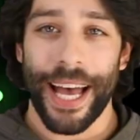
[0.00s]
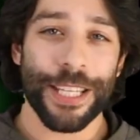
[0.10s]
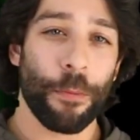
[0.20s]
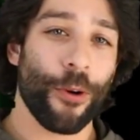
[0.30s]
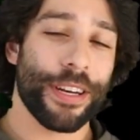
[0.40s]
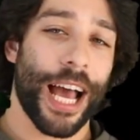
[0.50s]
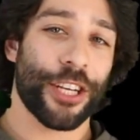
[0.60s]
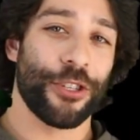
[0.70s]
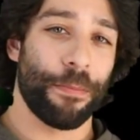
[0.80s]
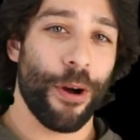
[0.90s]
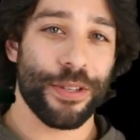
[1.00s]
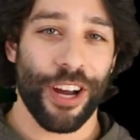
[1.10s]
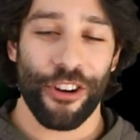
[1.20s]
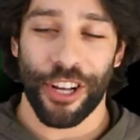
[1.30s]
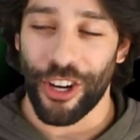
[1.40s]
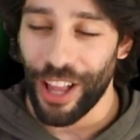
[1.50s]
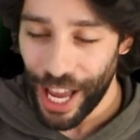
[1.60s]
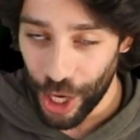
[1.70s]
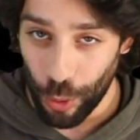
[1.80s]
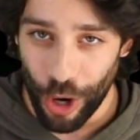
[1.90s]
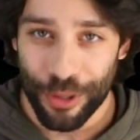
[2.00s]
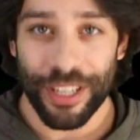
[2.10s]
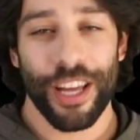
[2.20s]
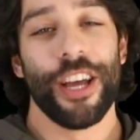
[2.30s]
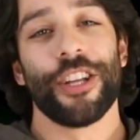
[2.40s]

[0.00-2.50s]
As per a National Post article, I quote,